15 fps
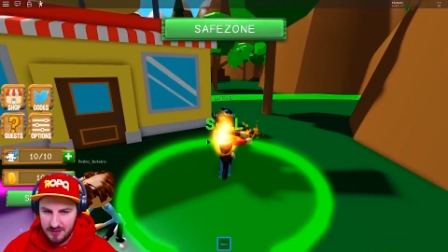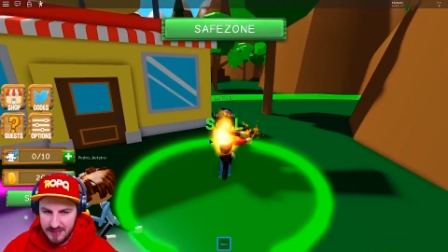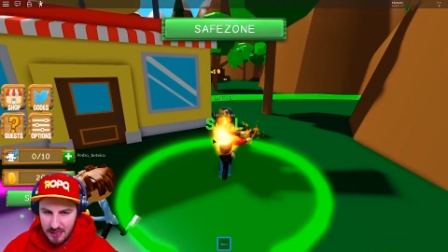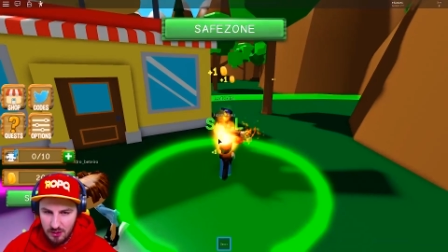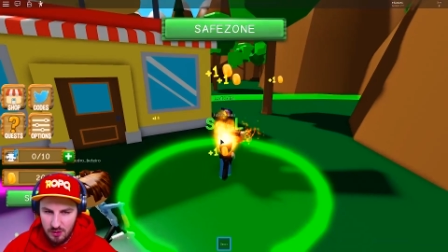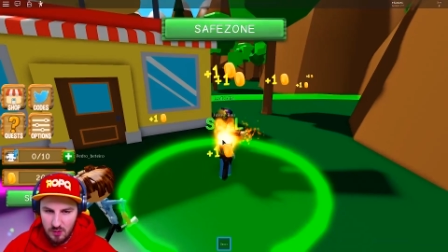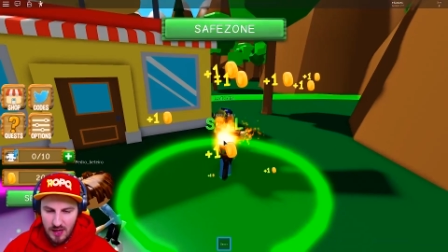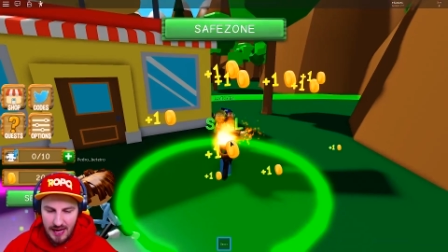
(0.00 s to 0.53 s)
all
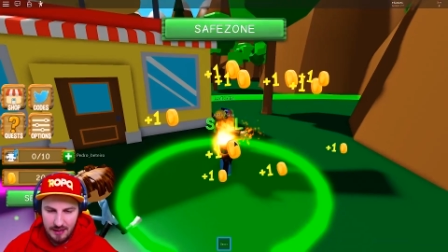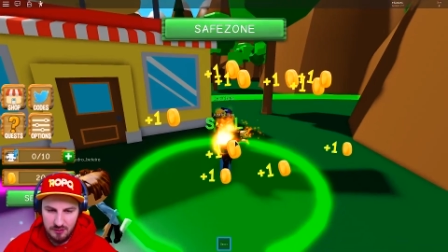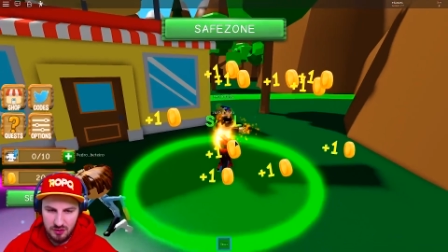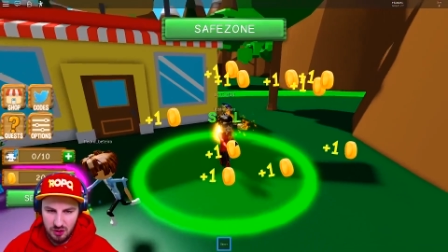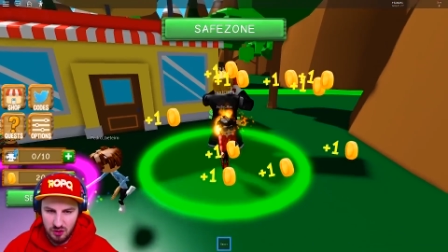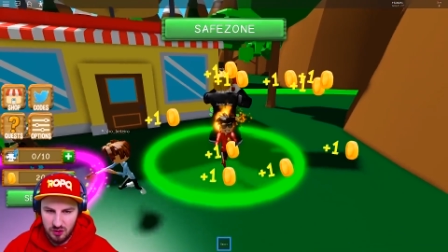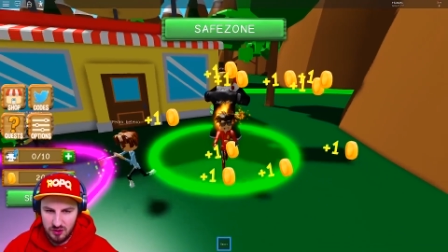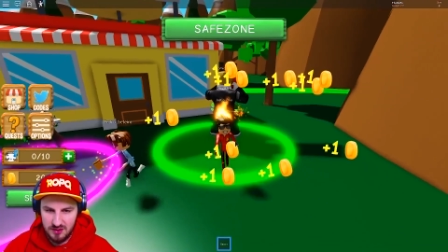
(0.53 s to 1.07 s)
know how
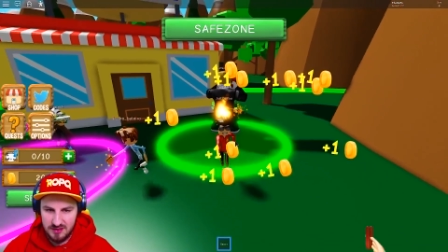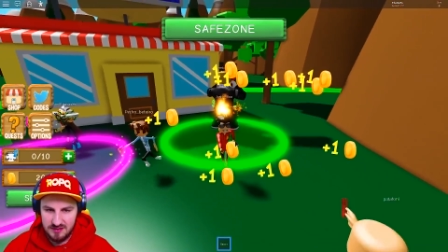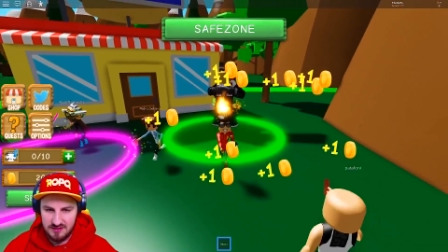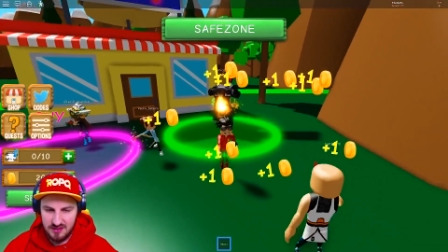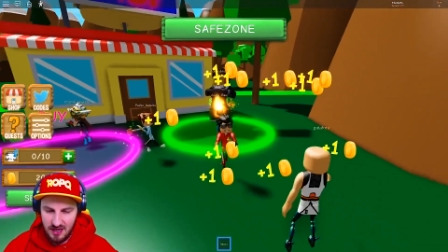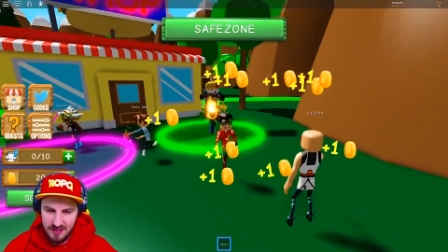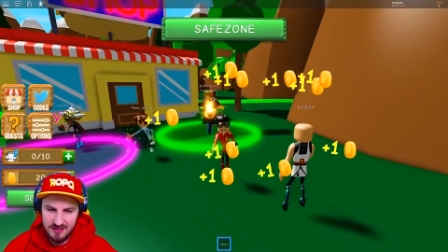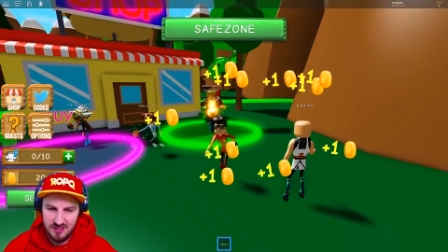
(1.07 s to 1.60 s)
good
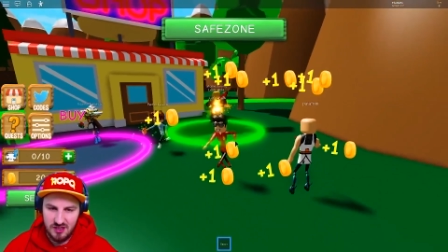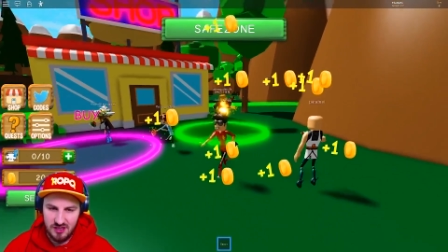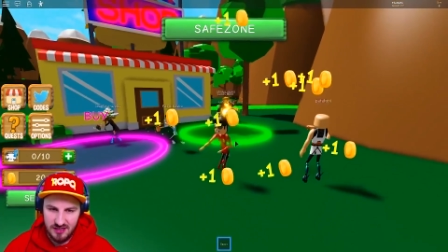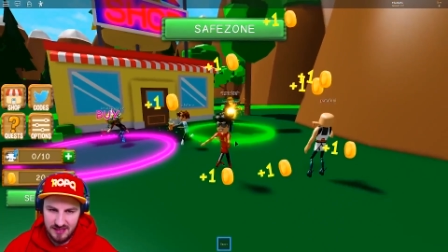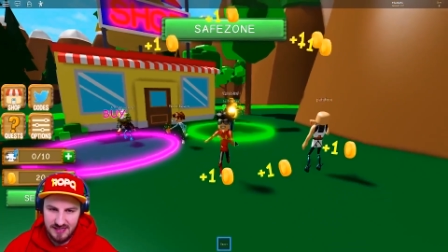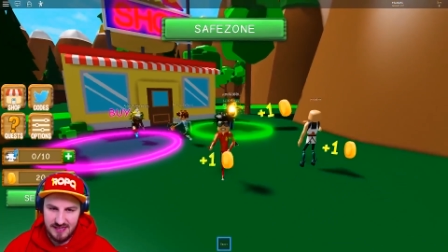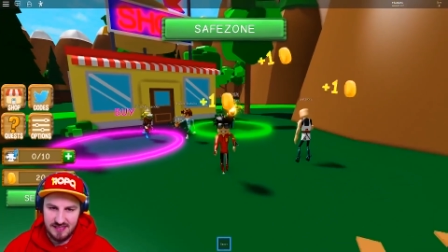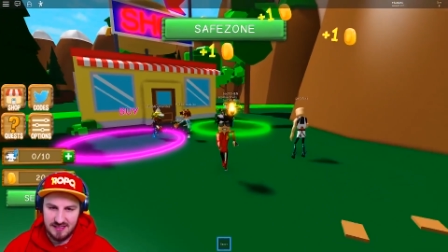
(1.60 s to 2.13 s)
Tiny
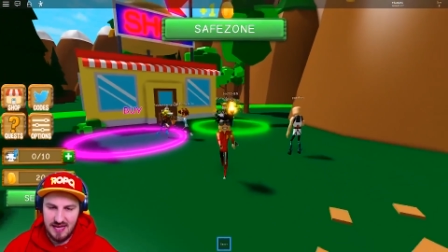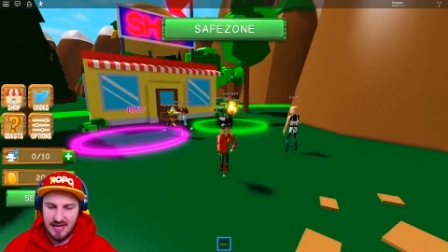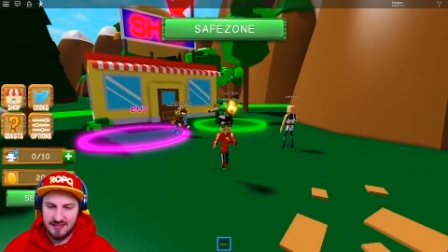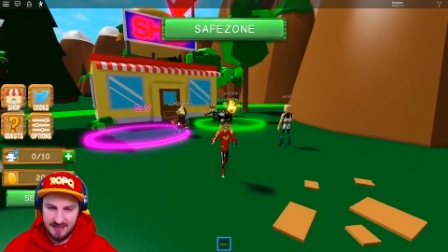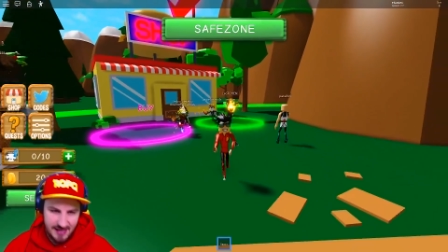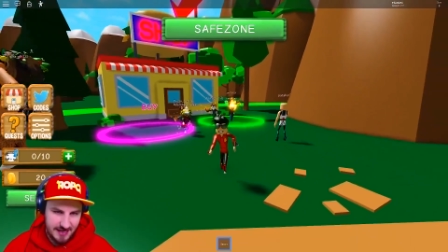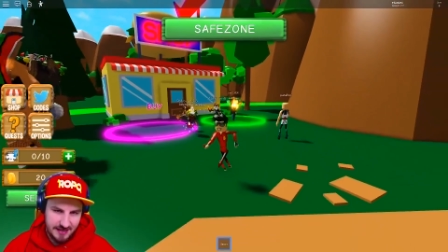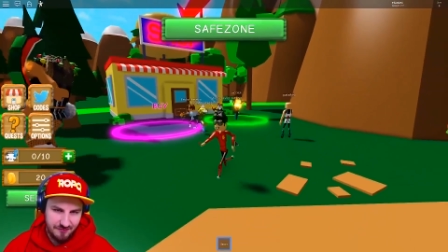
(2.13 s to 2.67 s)
Turtle is
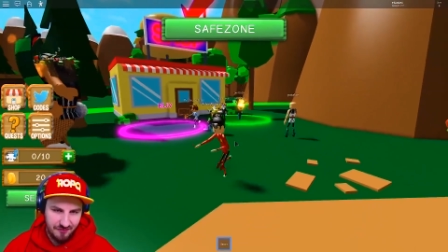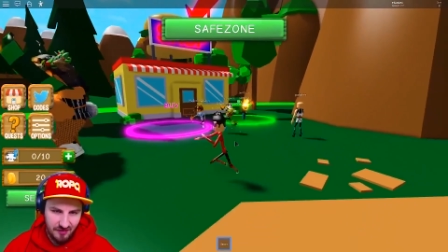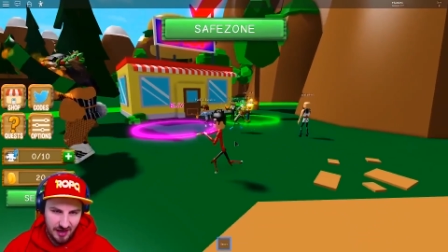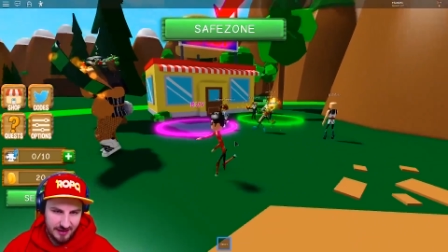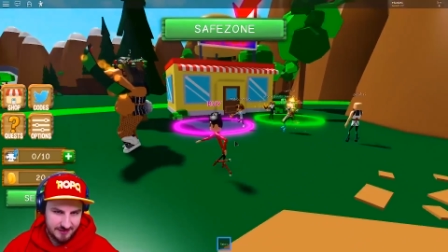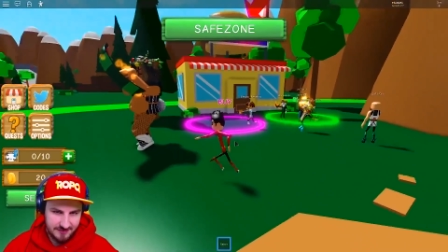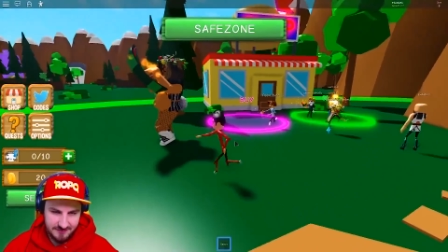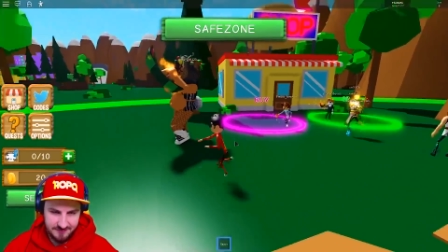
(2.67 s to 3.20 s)
at getting
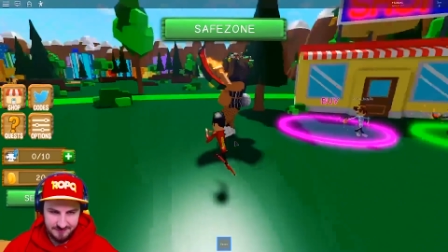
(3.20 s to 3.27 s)
fat.